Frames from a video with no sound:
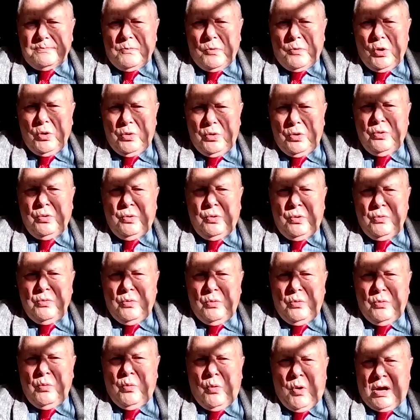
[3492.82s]
who
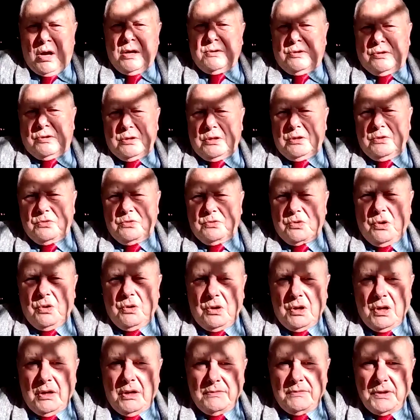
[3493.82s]
want to
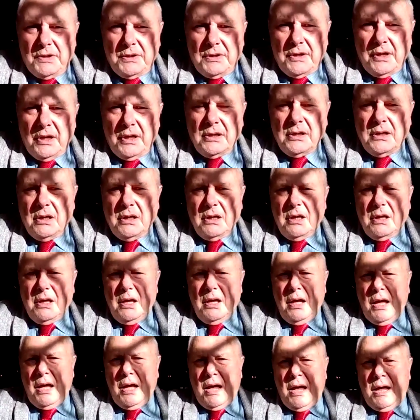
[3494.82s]
control everything,
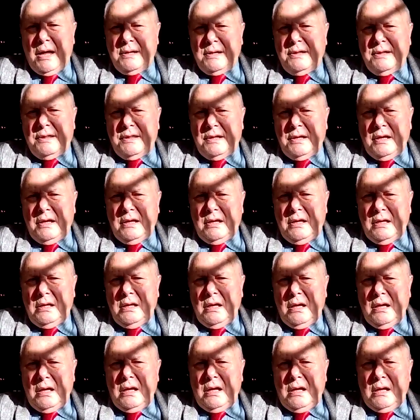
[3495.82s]
and the
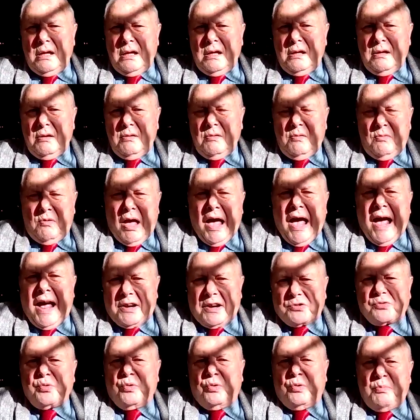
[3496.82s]

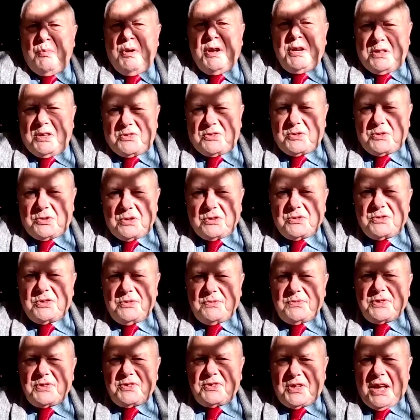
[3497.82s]
actual ministers
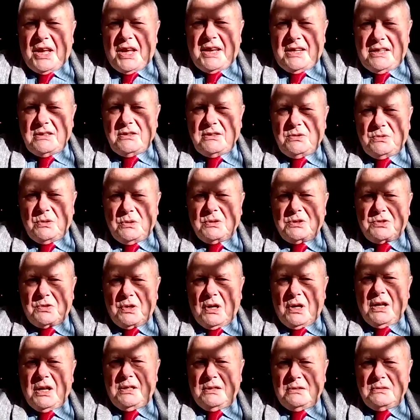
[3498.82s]
of state who are
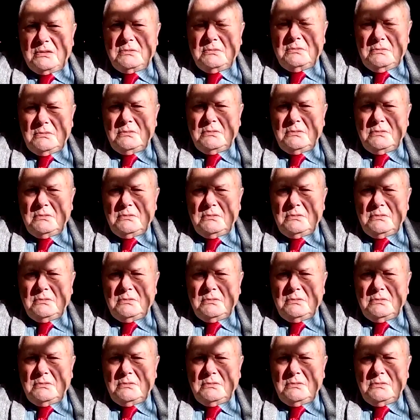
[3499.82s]
trying to